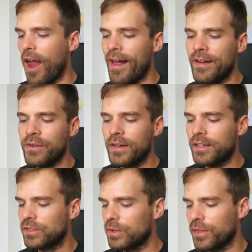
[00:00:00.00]
I
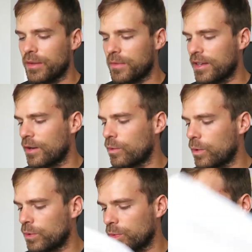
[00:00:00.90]
already told them that I
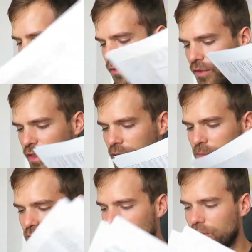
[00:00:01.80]
won't work for them,
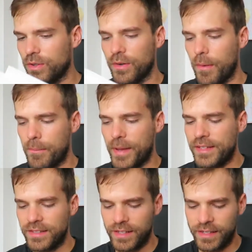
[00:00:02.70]
so
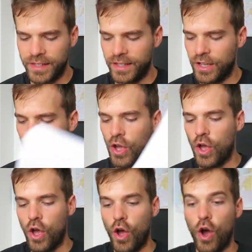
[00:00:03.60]
basically
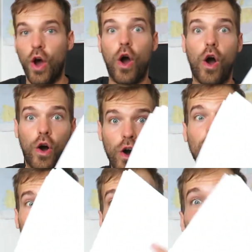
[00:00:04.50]

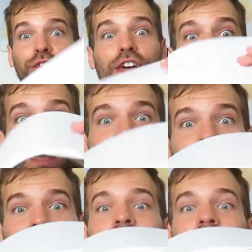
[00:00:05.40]
all of that